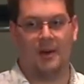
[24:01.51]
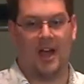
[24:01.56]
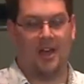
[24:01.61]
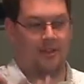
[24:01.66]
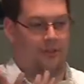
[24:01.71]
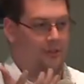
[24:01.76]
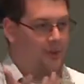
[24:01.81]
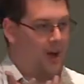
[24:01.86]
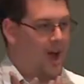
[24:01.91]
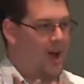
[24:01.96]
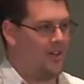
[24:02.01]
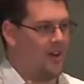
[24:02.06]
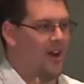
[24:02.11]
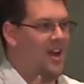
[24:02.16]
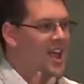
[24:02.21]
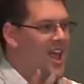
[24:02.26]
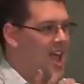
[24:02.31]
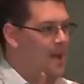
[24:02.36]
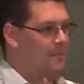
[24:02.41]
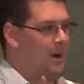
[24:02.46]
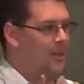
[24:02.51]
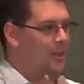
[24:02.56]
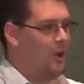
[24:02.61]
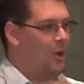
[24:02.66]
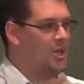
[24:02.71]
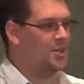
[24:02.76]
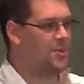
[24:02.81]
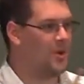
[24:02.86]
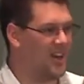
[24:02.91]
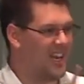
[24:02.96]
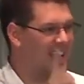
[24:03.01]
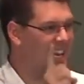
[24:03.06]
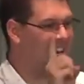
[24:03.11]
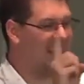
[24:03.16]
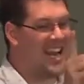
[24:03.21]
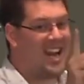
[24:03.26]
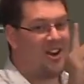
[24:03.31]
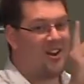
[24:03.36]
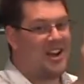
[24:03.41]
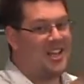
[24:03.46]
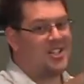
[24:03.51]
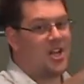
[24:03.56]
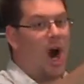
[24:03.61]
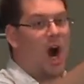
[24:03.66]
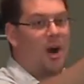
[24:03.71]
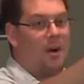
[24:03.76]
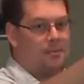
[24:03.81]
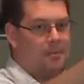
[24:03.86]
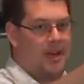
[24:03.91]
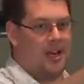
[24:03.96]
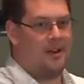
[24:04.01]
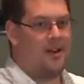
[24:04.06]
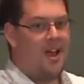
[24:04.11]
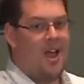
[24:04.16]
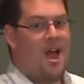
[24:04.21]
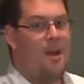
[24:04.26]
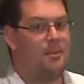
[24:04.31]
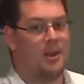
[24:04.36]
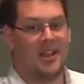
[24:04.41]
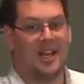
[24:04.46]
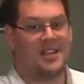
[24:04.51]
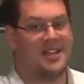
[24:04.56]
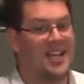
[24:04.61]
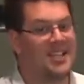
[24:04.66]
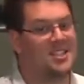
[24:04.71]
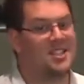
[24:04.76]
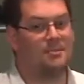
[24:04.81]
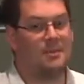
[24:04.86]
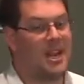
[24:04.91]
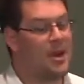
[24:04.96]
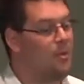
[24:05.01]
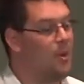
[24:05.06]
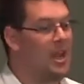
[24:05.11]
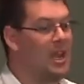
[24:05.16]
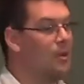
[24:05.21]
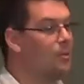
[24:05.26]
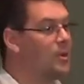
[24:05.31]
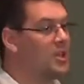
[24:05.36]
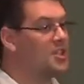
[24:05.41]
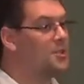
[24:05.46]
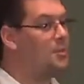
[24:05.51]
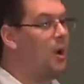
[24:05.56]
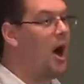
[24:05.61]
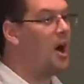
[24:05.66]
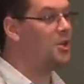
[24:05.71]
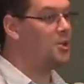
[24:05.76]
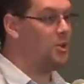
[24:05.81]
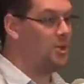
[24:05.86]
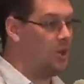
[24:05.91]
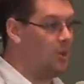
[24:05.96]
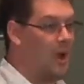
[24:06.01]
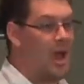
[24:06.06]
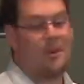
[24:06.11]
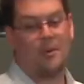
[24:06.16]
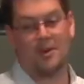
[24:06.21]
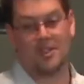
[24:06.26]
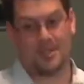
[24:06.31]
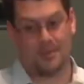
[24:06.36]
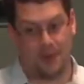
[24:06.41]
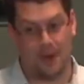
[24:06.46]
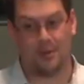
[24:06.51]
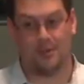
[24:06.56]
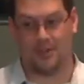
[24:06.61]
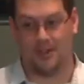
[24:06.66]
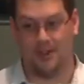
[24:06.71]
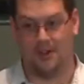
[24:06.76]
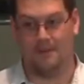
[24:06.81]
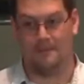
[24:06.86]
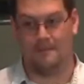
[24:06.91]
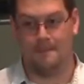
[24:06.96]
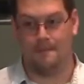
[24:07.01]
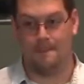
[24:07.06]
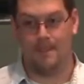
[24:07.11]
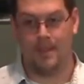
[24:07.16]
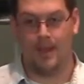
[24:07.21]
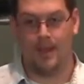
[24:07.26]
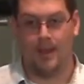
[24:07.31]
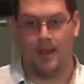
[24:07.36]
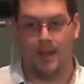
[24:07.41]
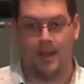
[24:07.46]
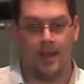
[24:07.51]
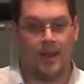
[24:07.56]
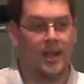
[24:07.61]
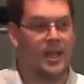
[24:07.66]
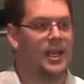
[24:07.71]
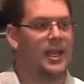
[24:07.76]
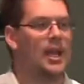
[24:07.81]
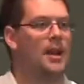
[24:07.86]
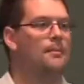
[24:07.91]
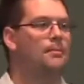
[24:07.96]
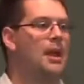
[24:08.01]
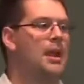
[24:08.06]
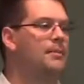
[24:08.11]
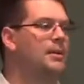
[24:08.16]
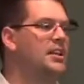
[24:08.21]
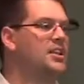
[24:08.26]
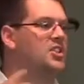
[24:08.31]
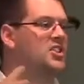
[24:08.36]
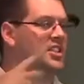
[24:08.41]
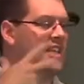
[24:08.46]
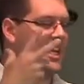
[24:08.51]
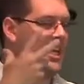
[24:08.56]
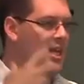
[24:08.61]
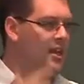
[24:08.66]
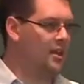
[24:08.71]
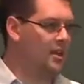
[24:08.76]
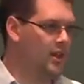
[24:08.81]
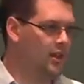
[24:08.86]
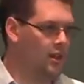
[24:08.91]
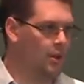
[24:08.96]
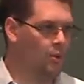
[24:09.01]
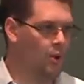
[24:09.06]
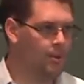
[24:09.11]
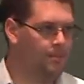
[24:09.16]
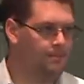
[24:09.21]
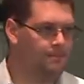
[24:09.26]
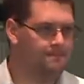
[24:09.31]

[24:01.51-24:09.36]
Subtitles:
the Father and by the Holy Spirit can hear his heartbeat, but that doesn't mean we can respond to it the way we're supposed to. Can a baby see in the womb?